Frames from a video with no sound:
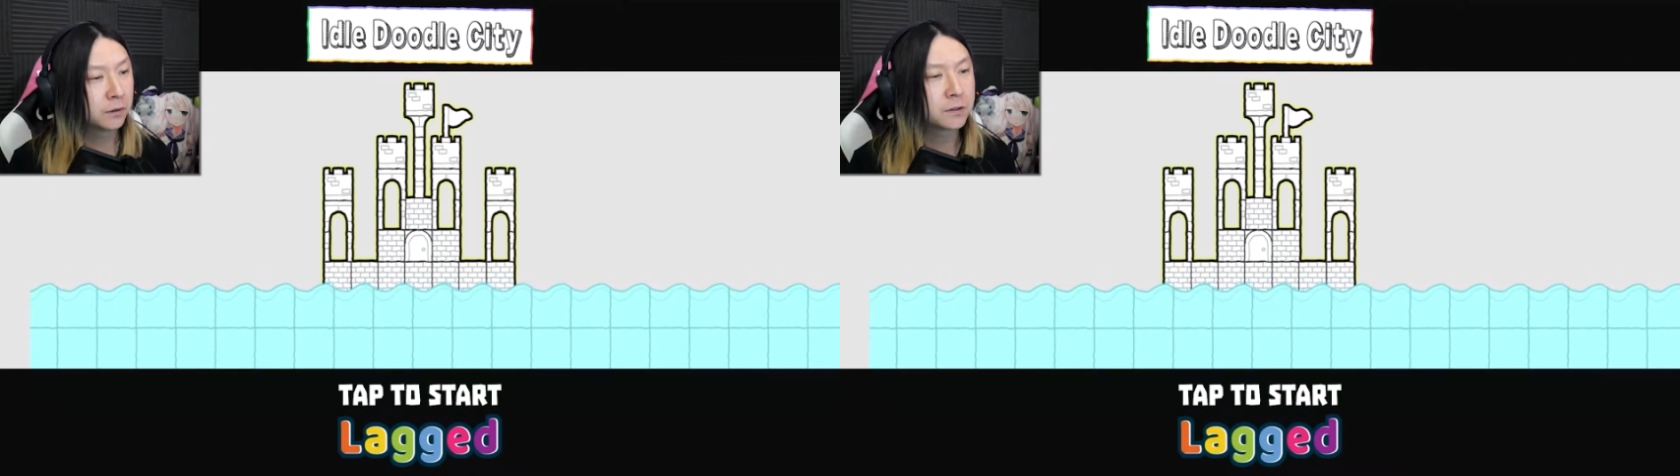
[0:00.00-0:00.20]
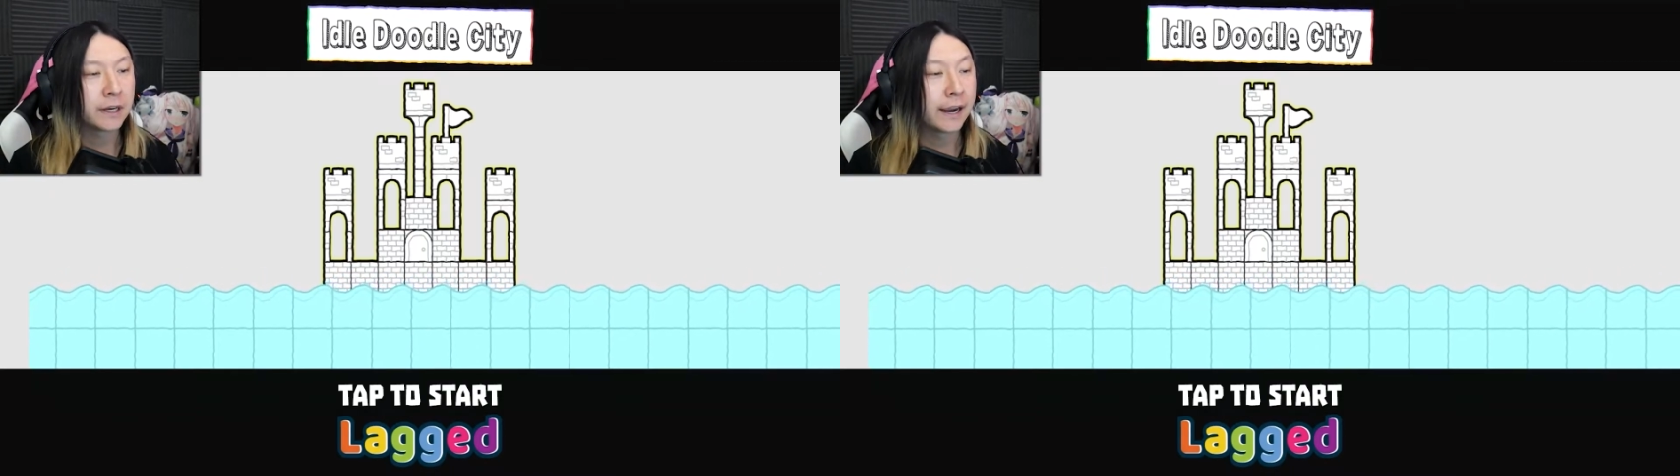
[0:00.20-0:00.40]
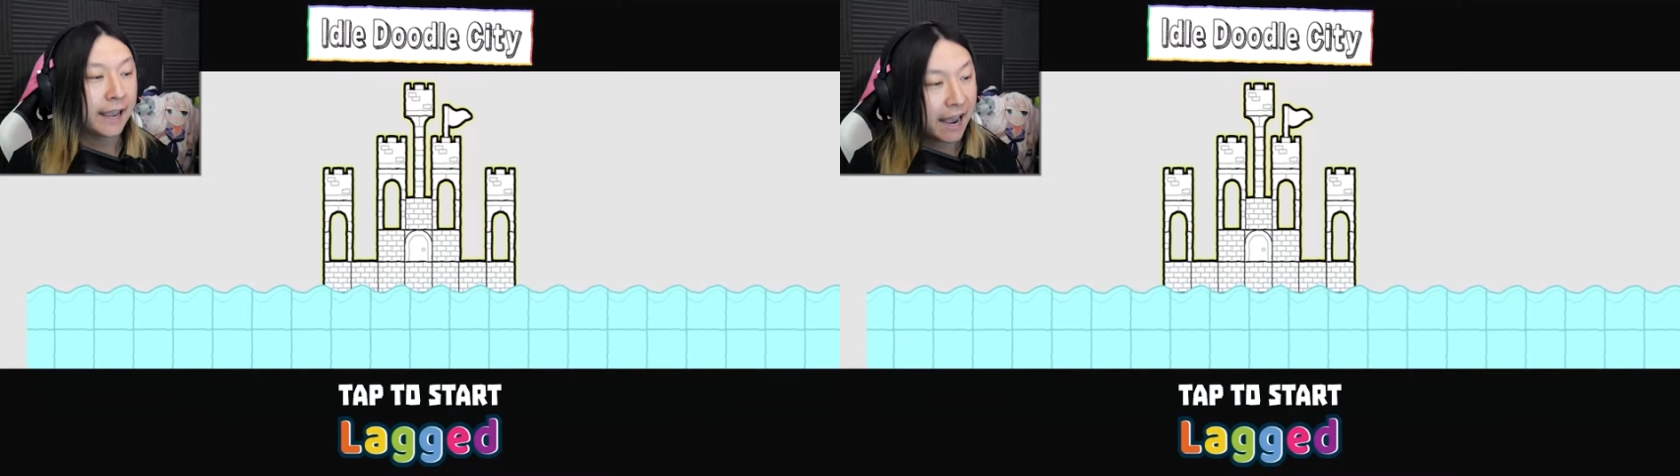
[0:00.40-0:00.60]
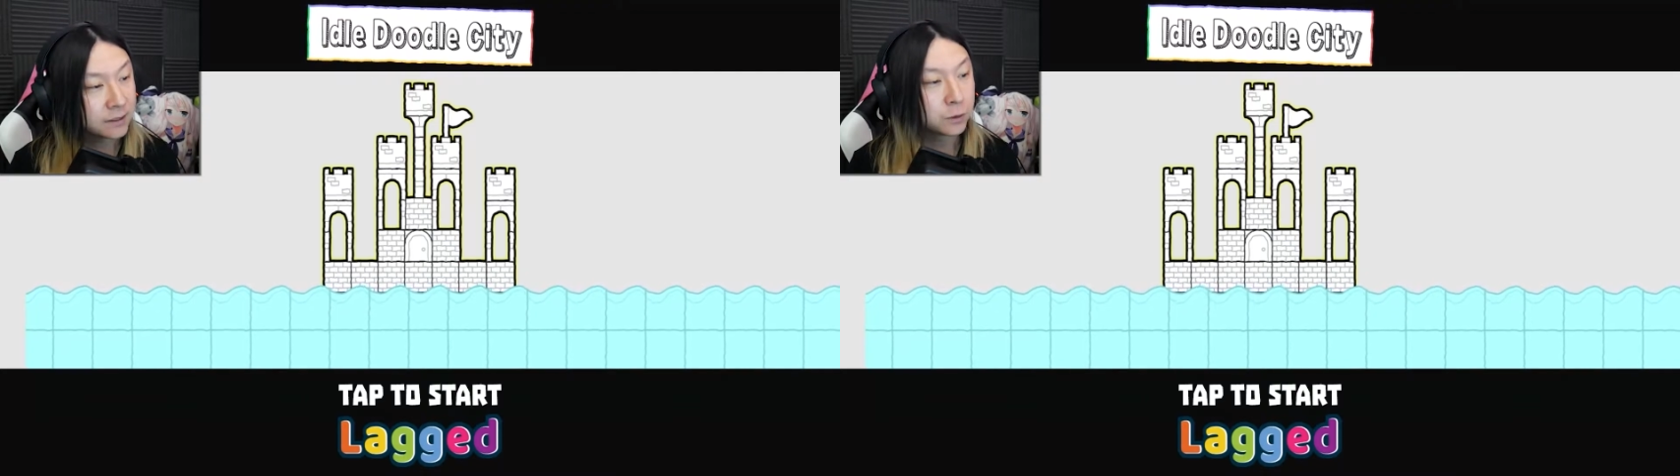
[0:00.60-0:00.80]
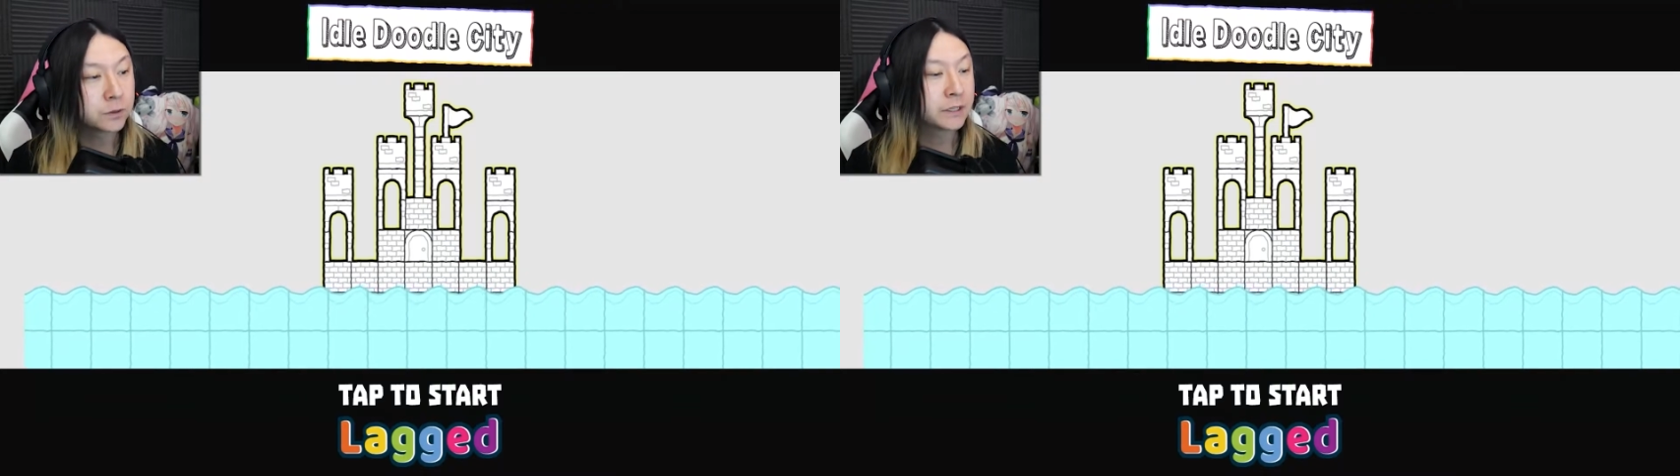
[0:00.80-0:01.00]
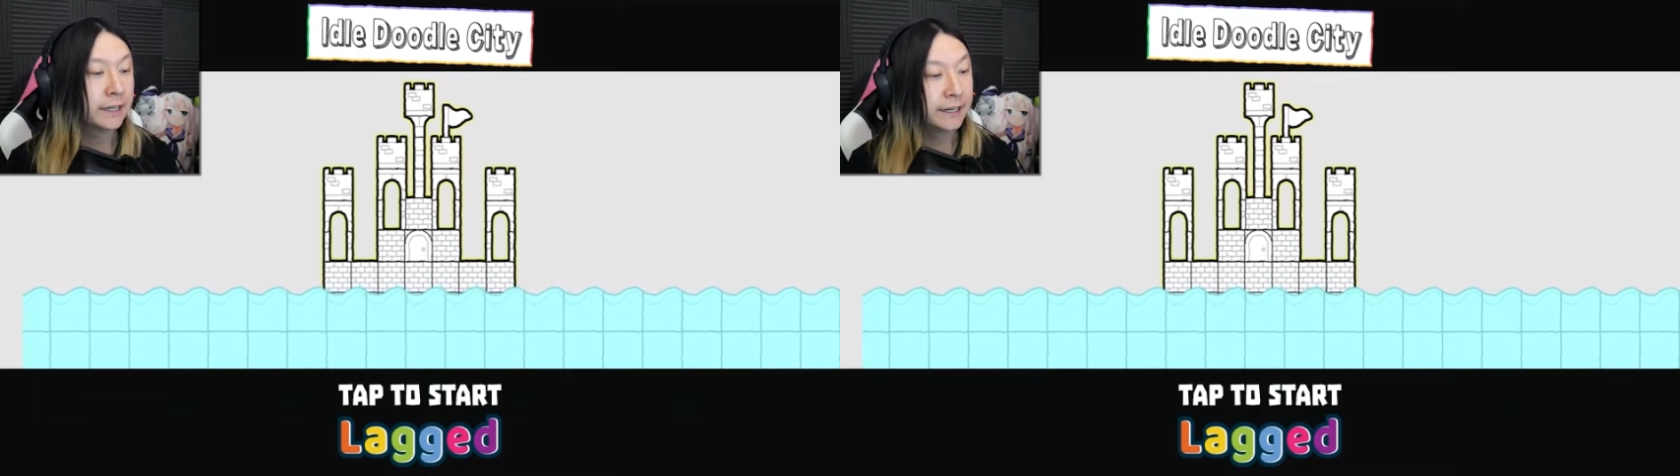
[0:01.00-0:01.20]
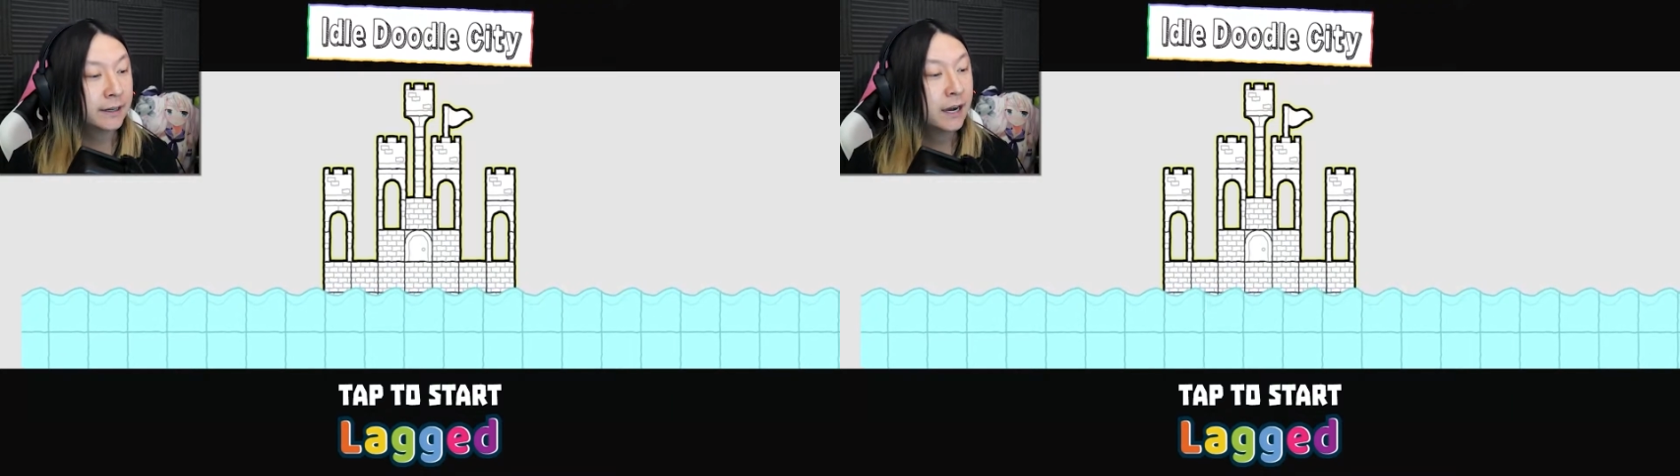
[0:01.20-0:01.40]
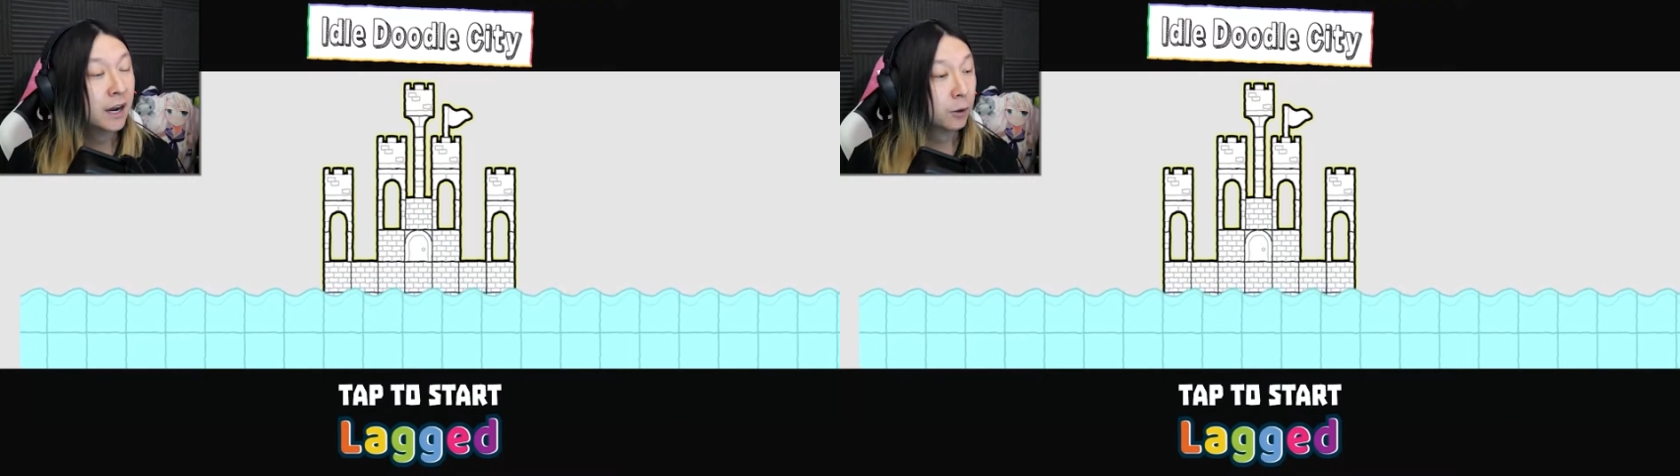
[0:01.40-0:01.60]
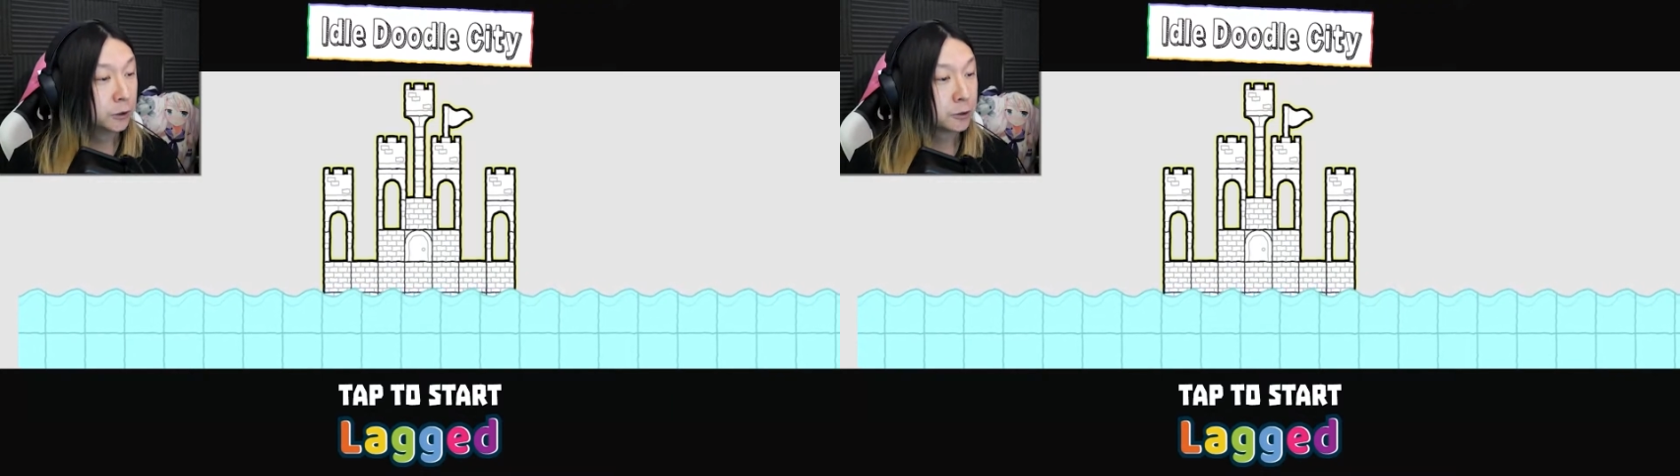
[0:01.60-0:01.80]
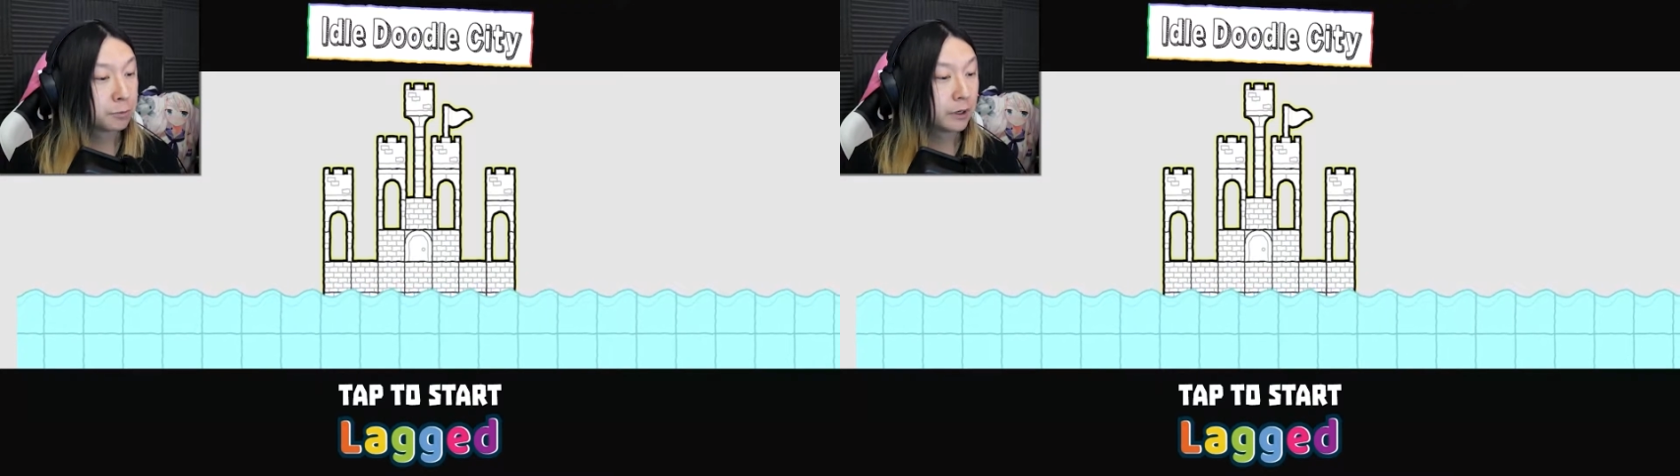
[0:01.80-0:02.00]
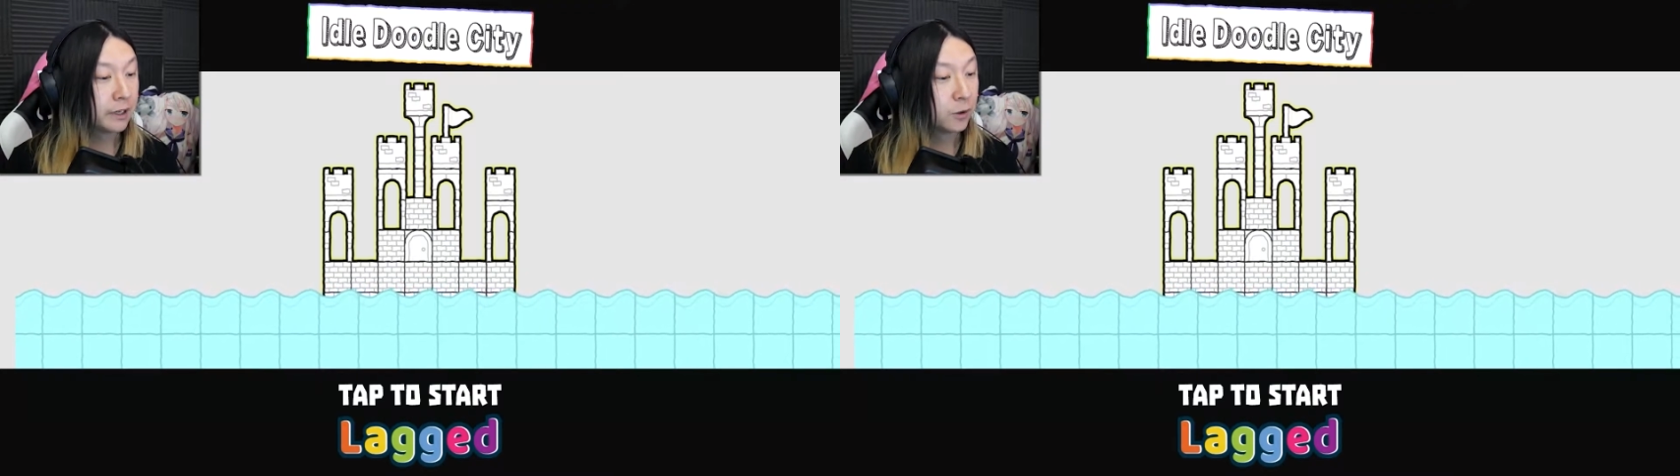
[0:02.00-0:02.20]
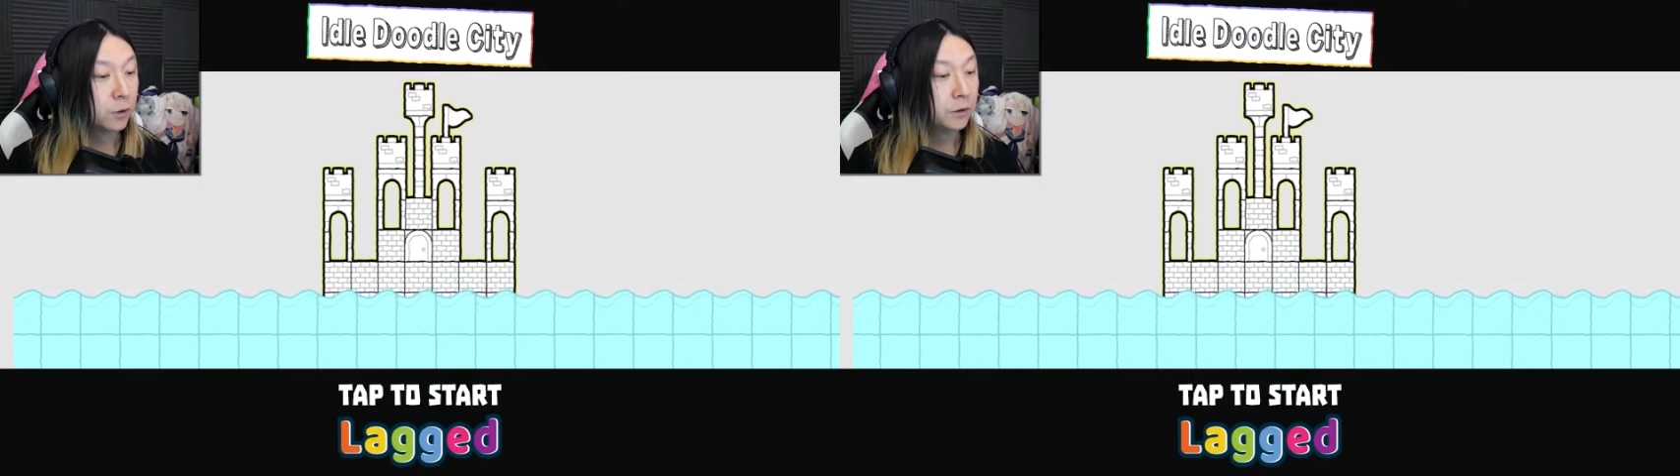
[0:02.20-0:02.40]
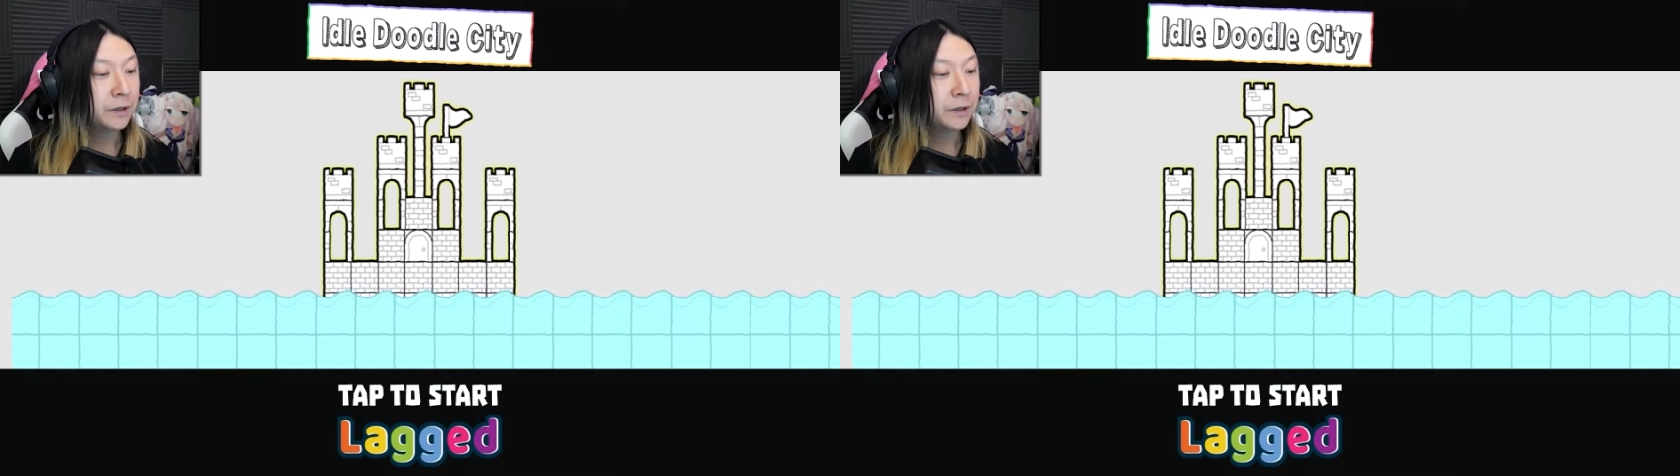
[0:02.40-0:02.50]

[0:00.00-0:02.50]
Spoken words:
It looks like a castle city, which is pretty cool.